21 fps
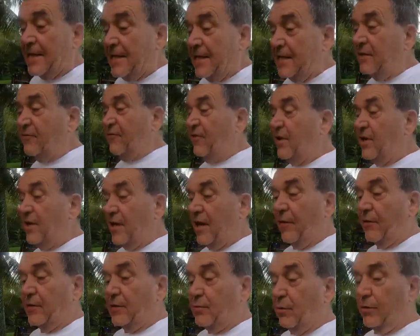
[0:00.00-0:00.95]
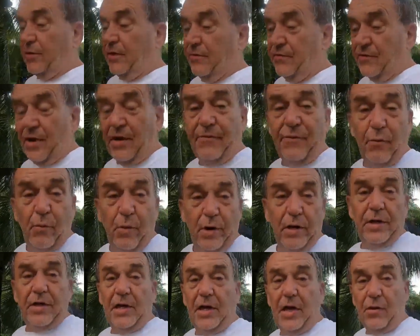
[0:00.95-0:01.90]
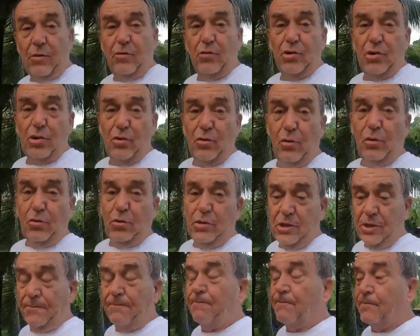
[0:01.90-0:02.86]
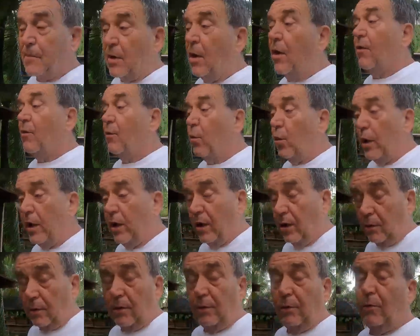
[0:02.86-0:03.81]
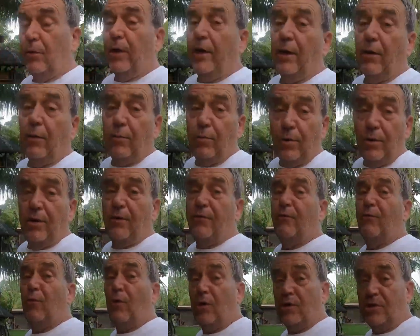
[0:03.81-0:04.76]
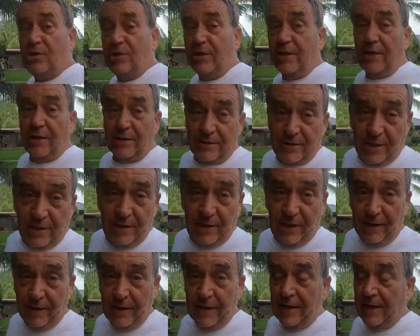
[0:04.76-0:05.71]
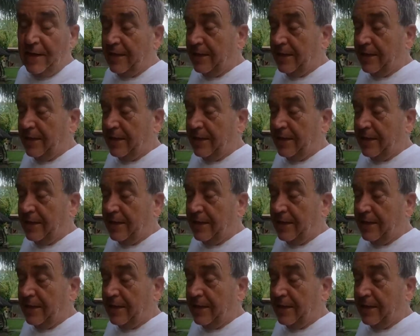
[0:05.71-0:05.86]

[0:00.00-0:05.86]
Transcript: This video is what they've done for one of the local schools. Well worth watching, I tell you.